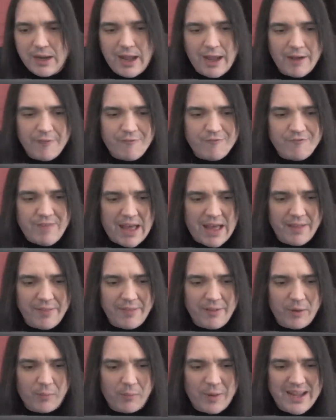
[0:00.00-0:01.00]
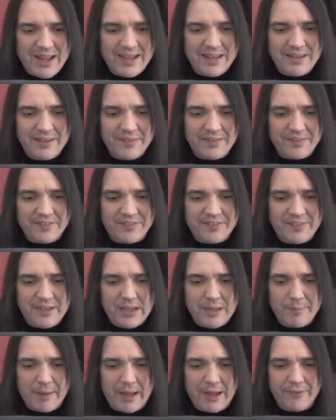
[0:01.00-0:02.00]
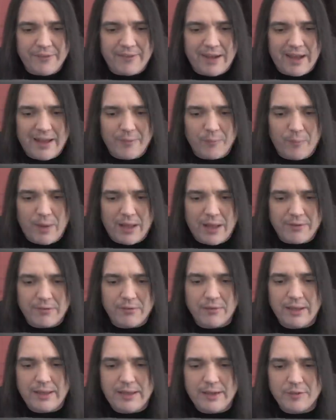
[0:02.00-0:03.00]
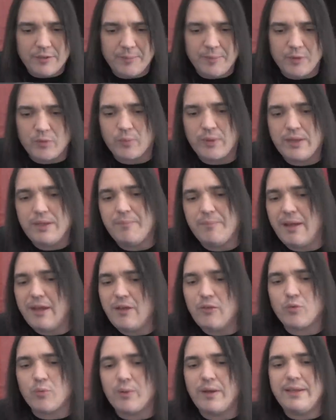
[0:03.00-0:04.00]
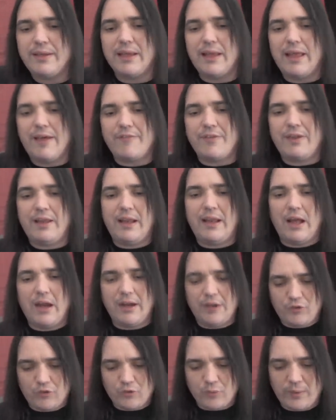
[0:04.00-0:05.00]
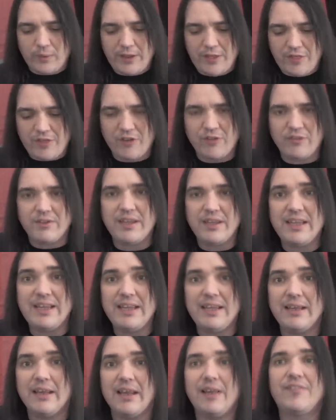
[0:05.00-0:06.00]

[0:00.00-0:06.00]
have found their way into the sea by groundwater leaks between May 2011 and August 2013.